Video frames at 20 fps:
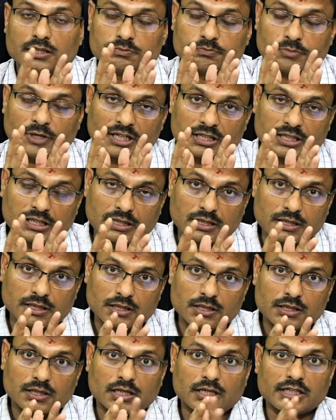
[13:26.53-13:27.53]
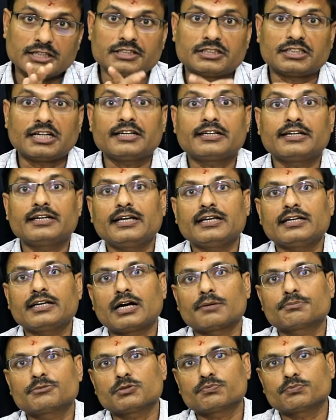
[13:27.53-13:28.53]
For straightening
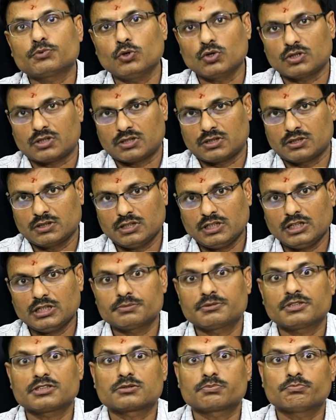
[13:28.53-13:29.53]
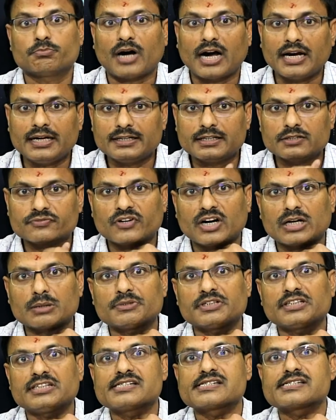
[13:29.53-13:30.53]
of the foot, if there is mild
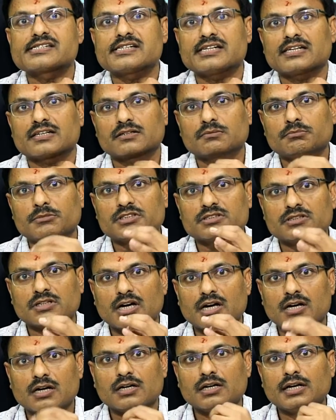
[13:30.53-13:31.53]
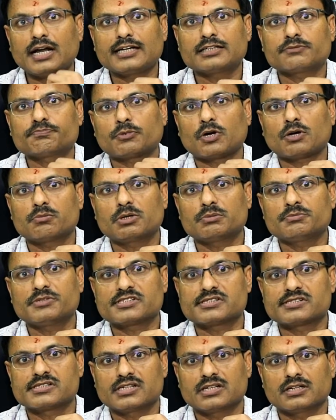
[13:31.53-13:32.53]
deformity is there, light problem
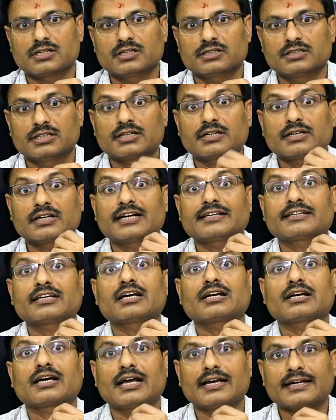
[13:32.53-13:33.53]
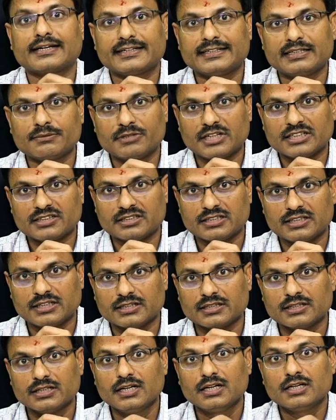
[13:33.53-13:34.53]
is there, that lateral calcaneum
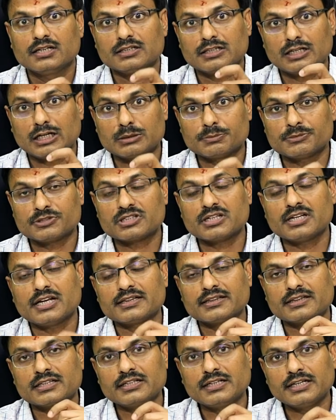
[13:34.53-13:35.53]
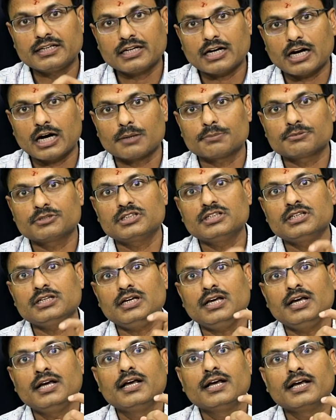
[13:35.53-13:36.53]
lengthening, that means lengthening of
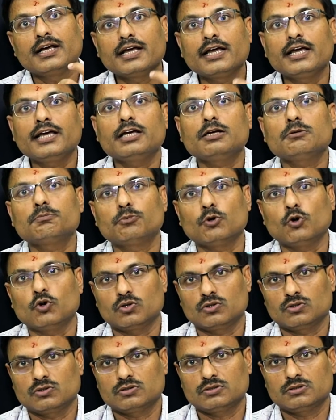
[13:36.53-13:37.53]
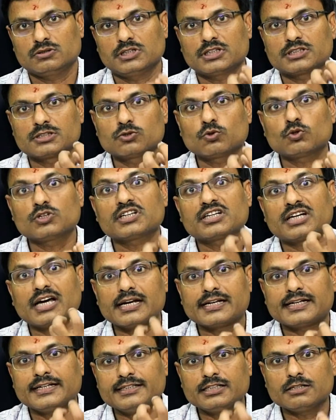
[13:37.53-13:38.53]
the heel bone, that's not a
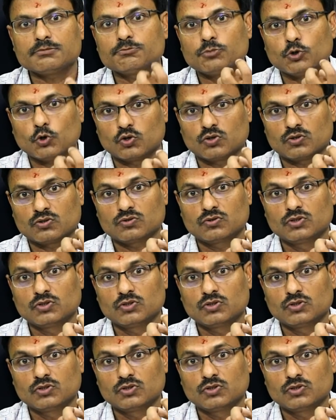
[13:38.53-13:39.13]
calcaneum bone.